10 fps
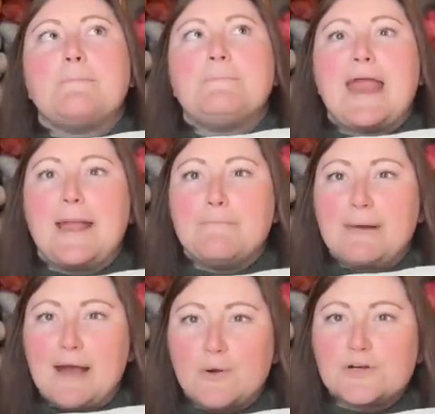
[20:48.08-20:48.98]
Pam
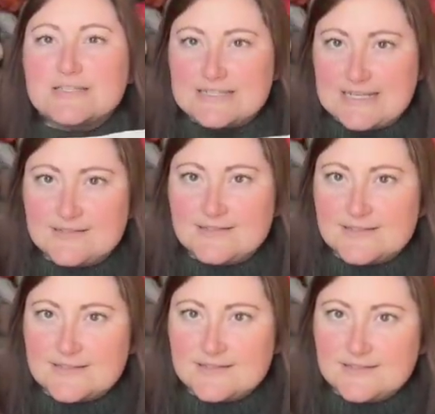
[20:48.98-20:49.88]
Powers
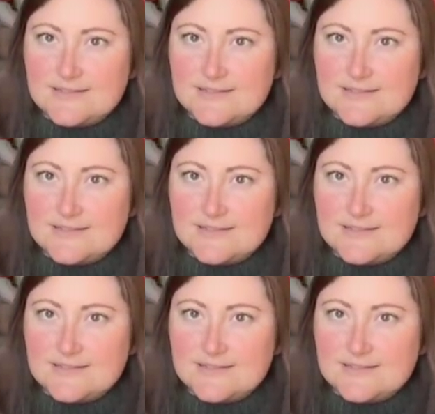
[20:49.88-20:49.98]
Knits.